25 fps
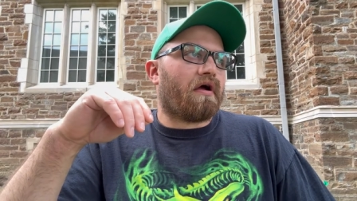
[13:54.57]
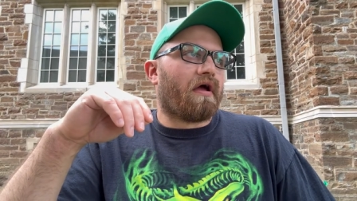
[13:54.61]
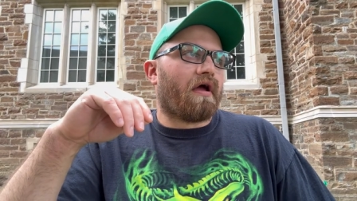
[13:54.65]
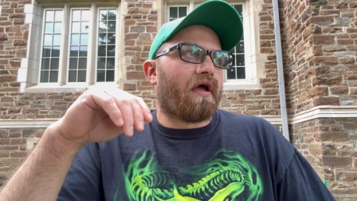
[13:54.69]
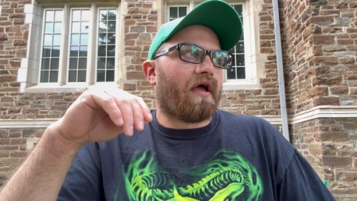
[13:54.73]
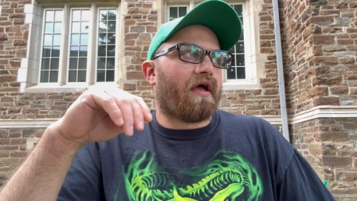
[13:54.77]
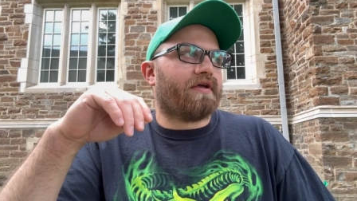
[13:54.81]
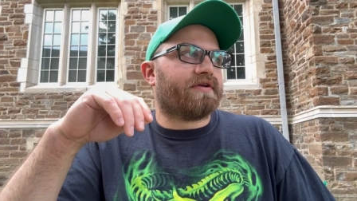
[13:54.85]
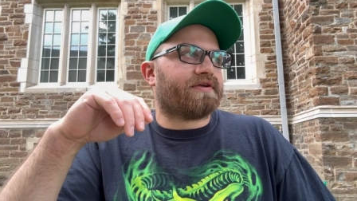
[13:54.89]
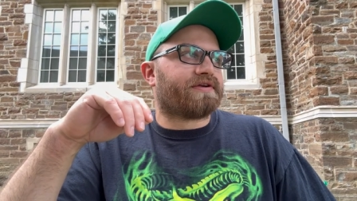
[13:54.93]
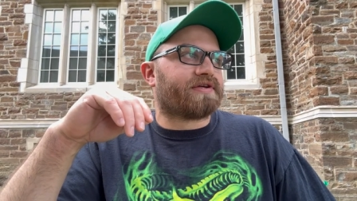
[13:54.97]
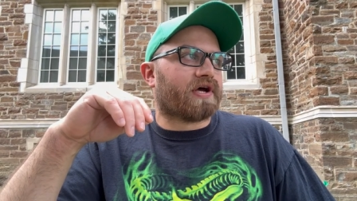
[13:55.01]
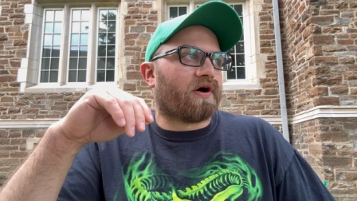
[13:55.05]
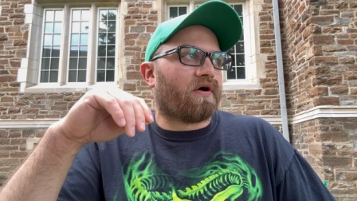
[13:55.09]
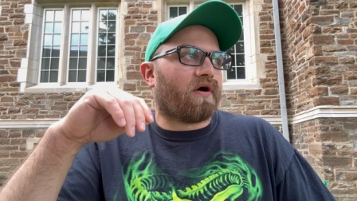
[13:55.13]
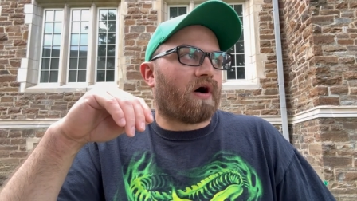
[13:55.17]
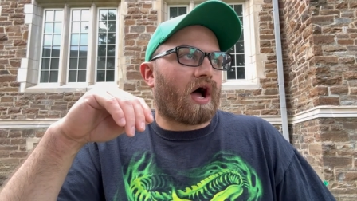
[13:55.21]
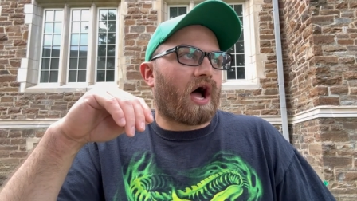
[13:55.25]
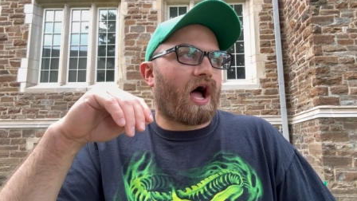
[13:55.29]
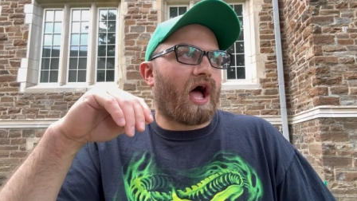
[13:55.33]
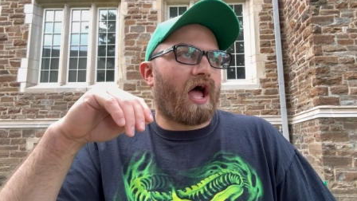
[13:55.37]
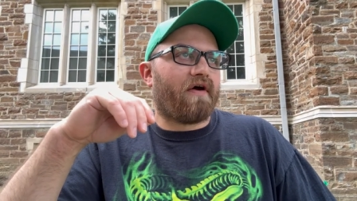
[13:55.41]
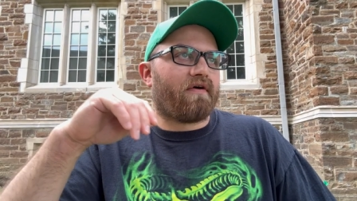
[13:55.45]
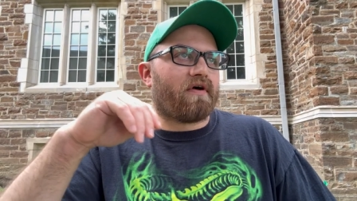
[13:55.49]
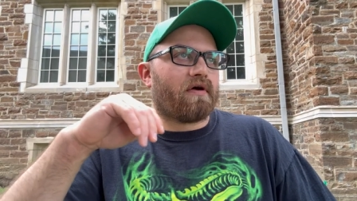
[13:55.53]
And so
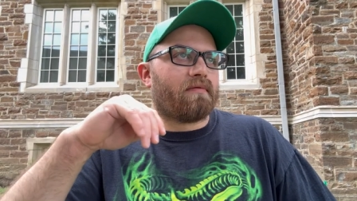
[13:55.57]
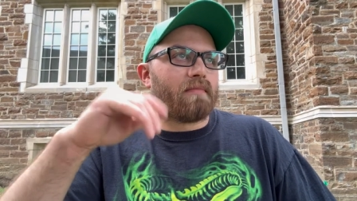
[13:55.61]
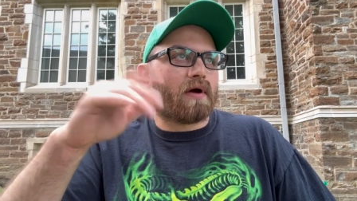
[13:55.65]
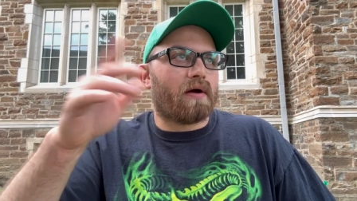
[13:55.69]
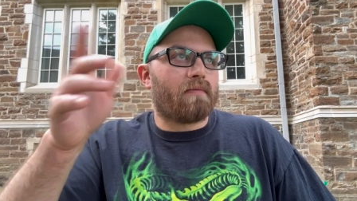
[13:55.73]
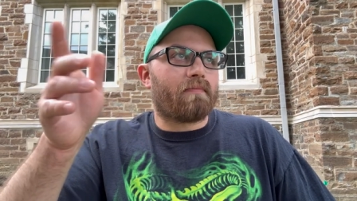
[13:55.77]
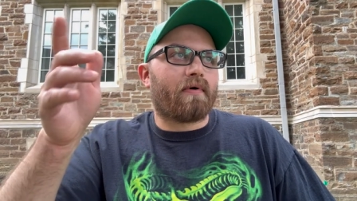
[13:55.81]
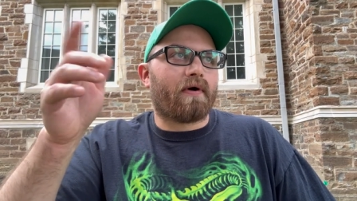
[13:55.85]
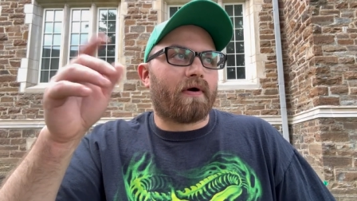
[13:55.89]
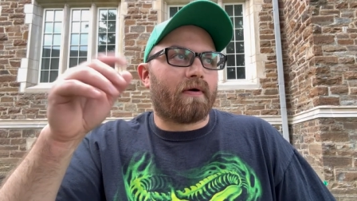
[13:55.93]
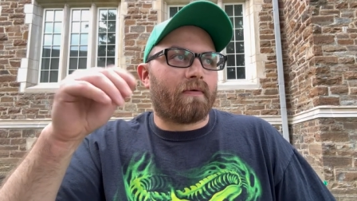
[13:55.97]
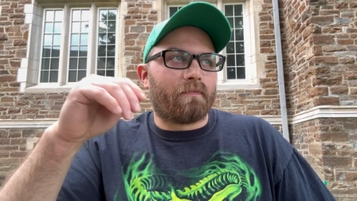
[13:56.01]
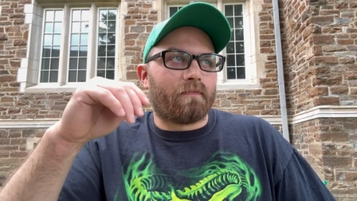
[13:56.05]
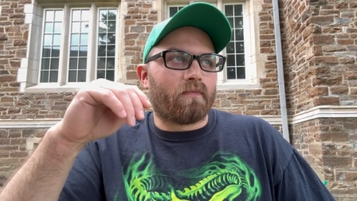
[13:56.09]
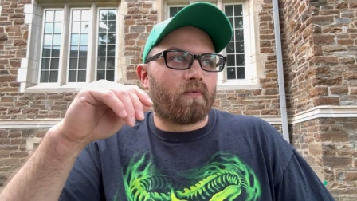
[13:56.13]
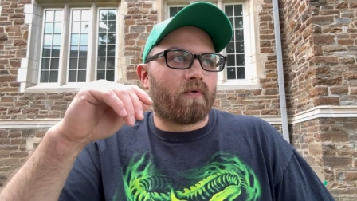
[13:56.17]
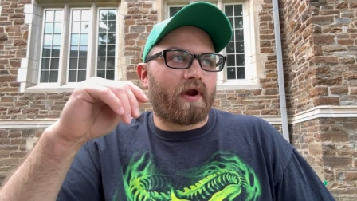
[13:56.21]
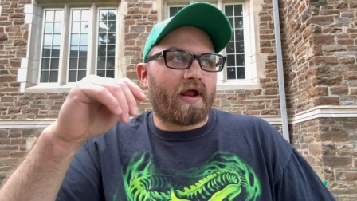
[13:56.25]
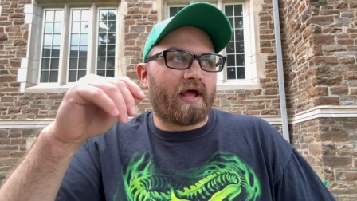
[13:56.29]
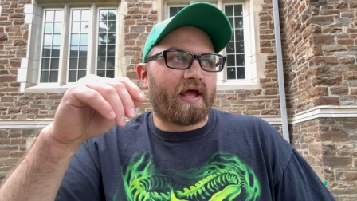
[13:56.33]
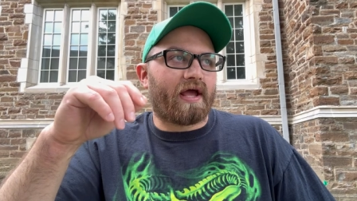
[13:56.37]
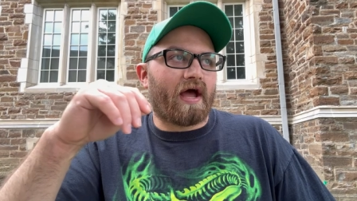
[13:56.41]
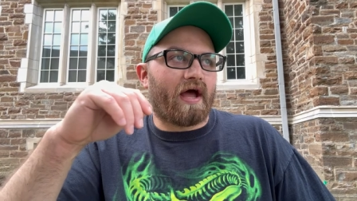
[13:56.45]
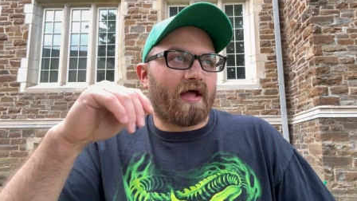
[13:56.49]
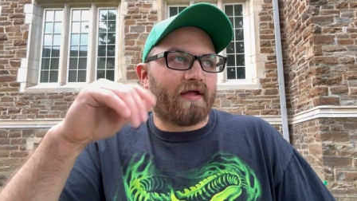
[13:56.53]
I remember when
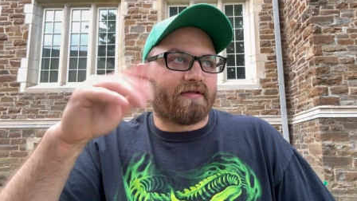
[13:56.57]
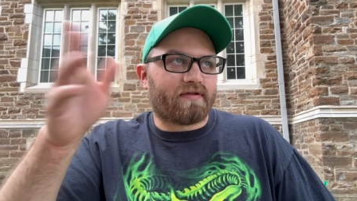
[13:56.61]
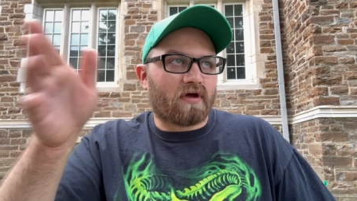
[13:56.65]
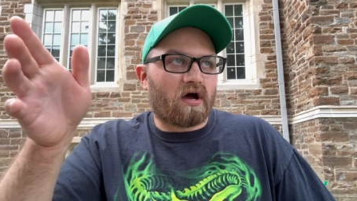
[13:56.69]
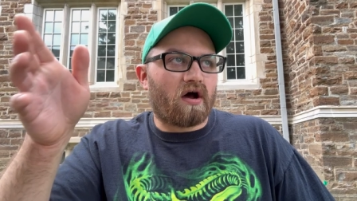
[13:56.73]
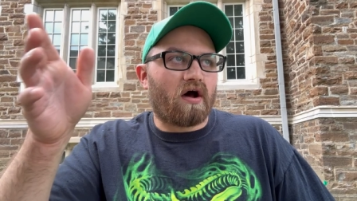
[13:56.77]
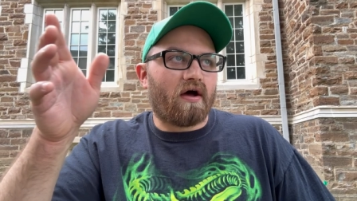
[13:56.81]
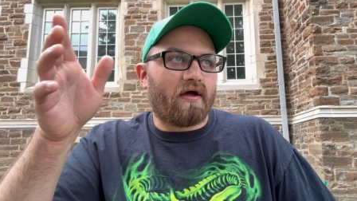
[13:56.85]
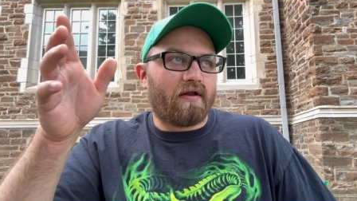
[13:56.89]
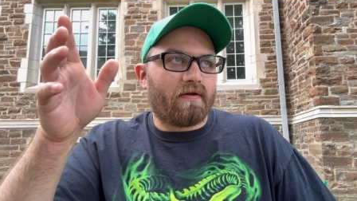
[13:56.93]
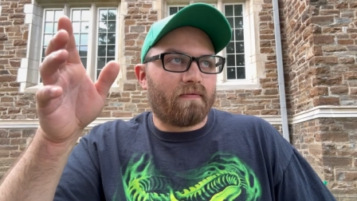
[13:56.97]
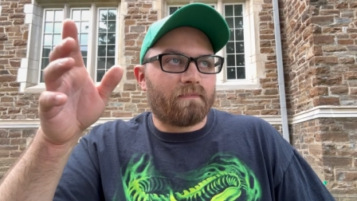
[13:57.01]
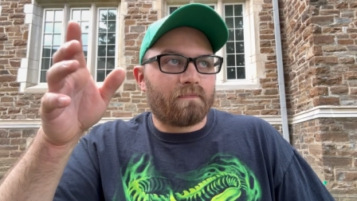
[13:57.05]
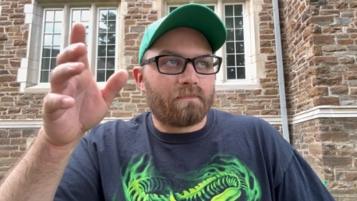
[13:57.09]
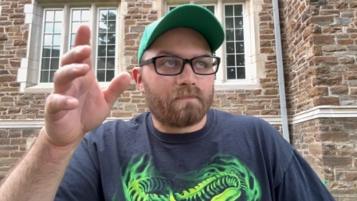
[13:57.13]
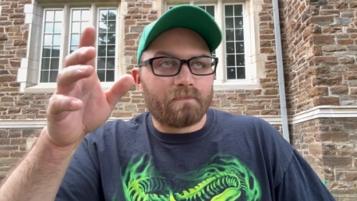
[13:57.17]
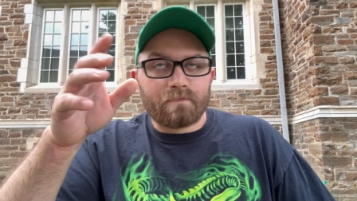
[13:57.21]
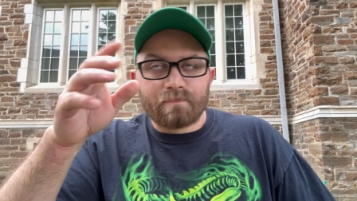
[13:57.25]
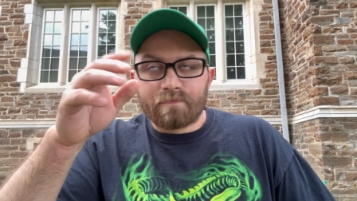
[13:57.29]
I got done,